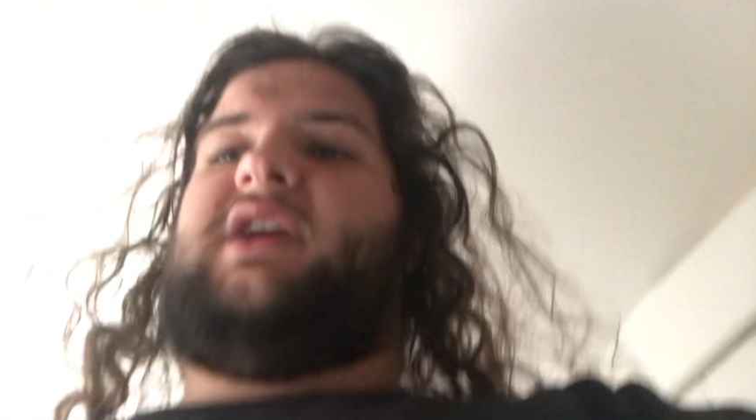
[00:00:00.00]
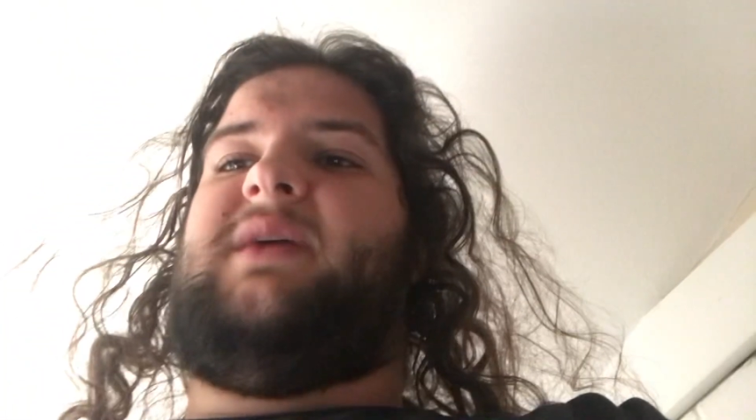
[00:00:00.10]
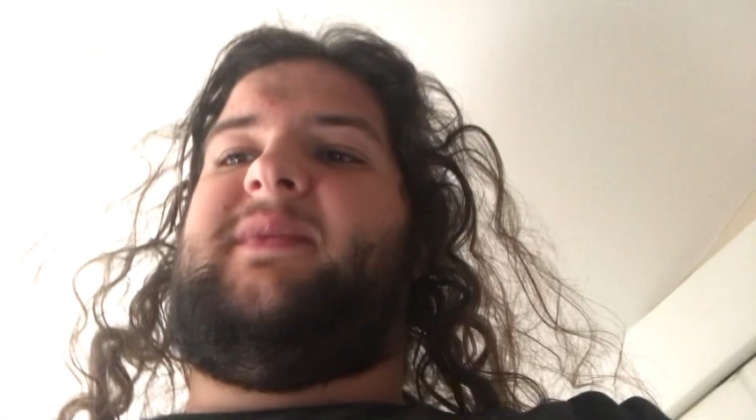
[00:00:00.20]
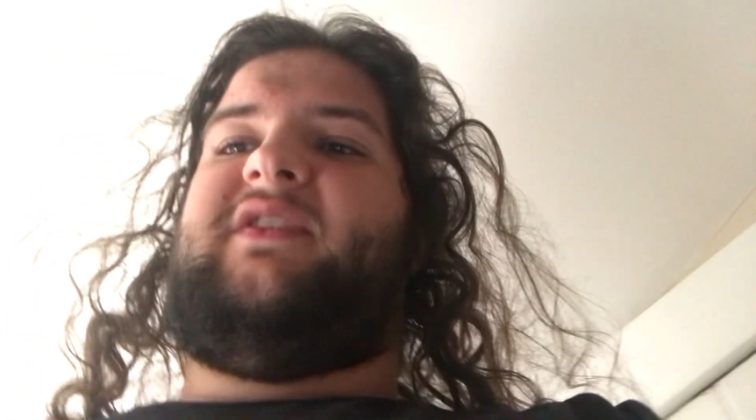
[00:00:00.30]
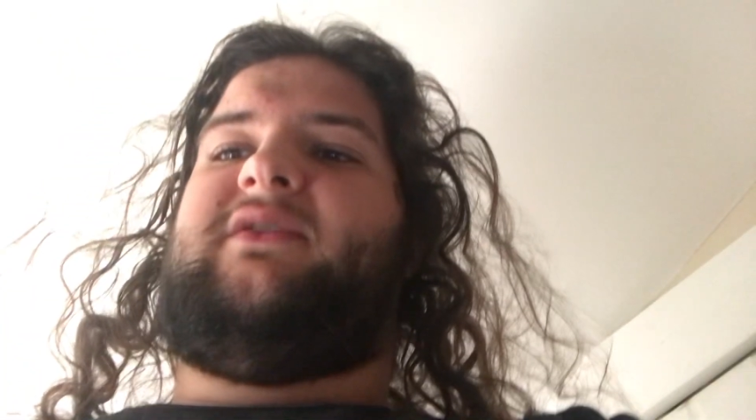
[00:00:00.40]

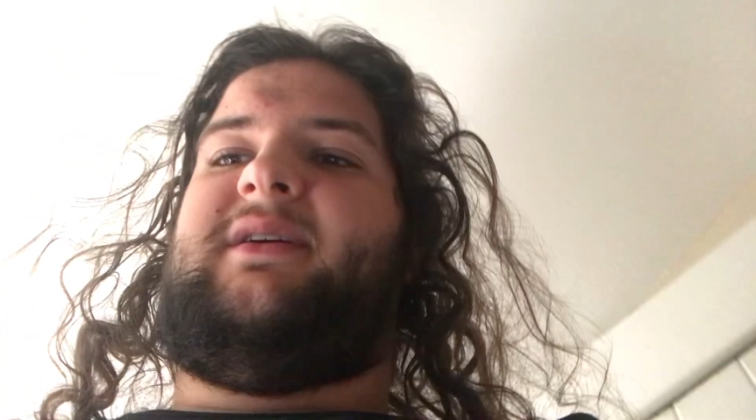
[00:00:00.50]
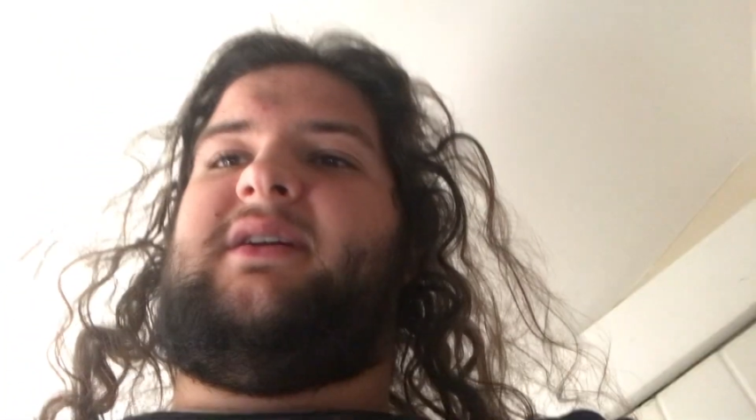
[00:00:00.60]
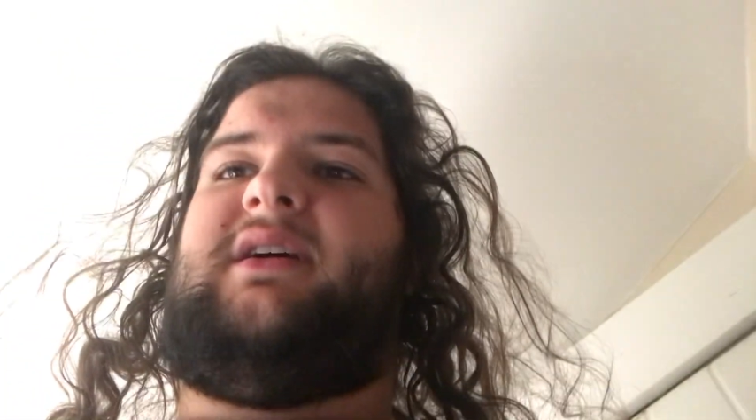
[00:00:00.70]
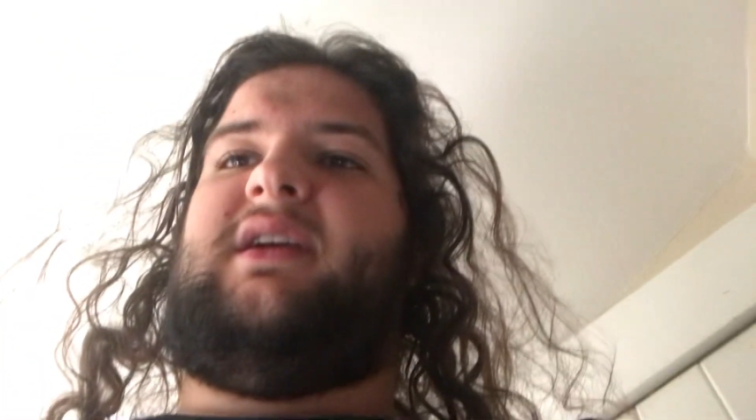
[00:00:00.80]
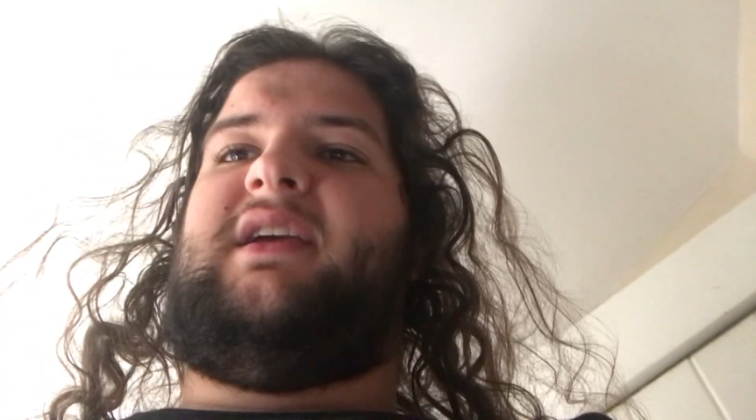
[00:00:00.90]
Human 2 here,
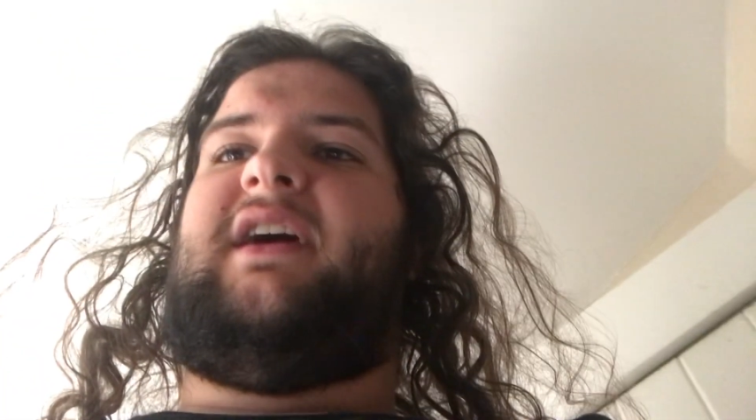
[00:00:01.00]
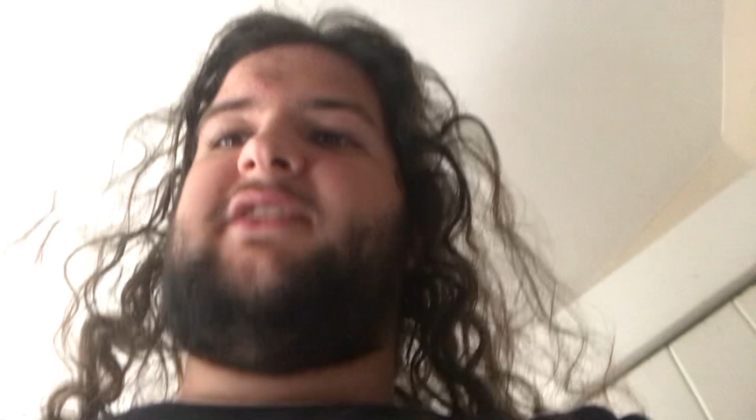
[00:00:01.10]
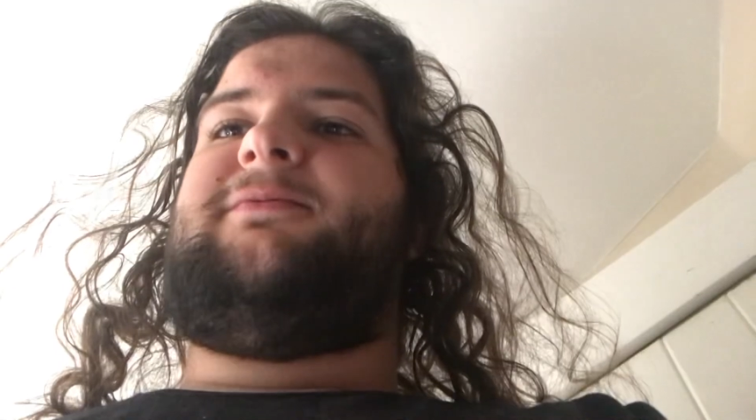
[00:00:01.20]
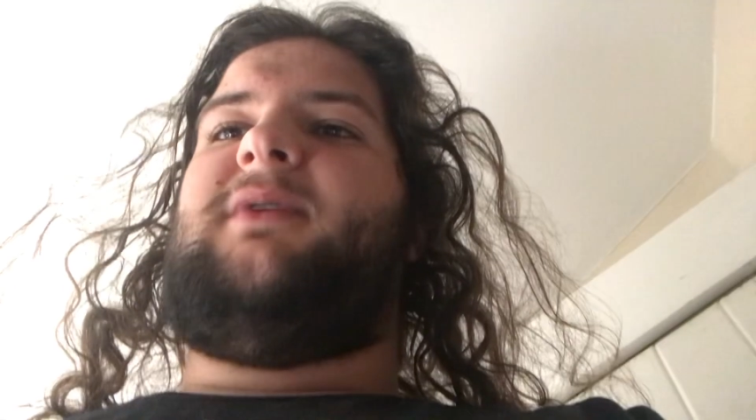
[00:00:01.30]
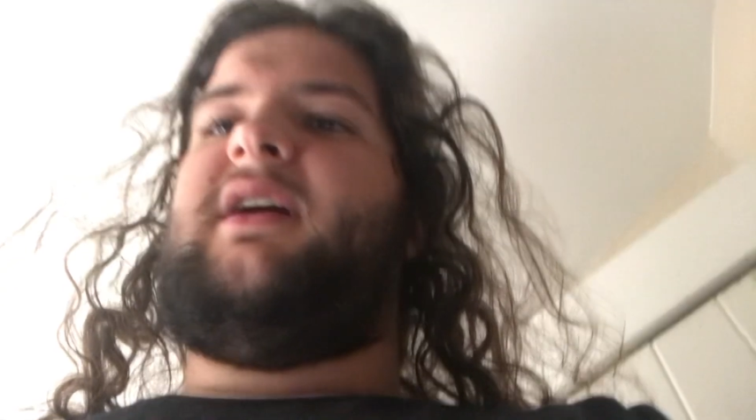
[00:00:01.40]
and
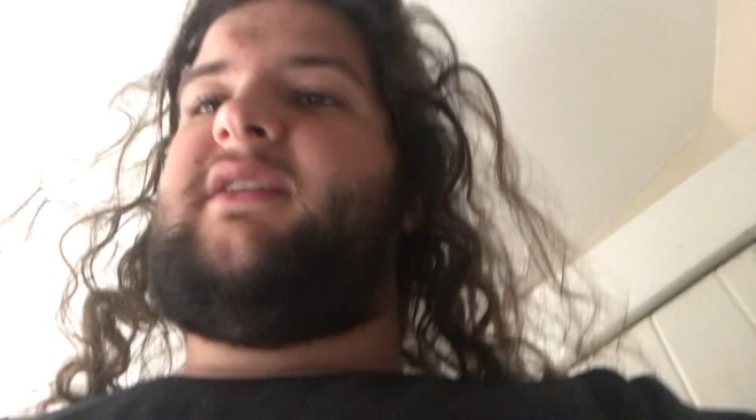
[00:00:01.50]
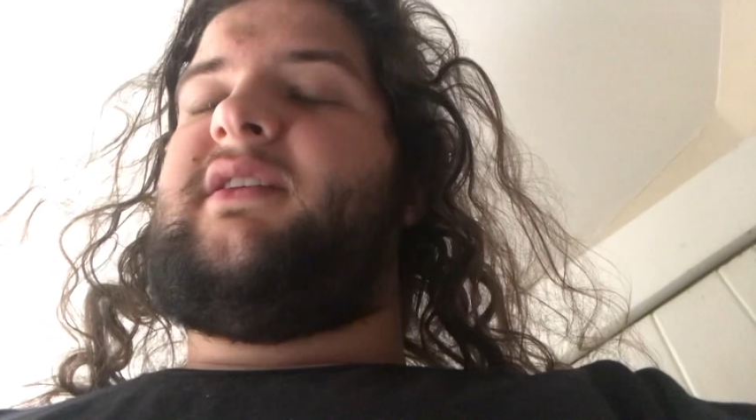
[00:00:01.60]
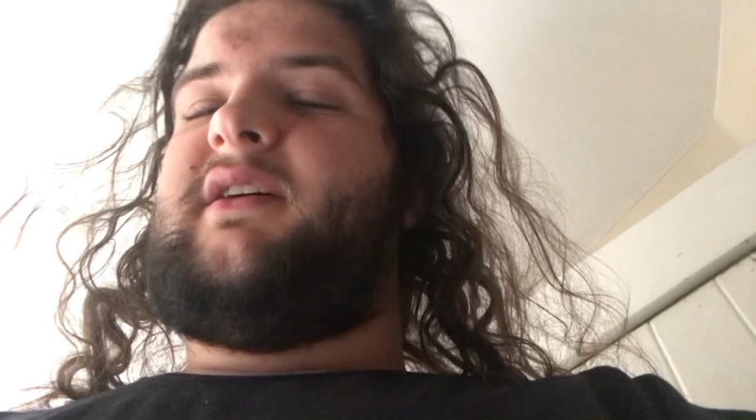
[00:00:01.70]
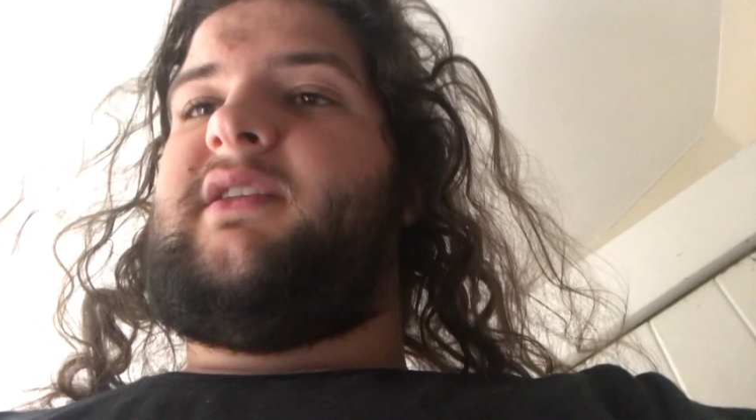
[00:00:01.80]
guess what?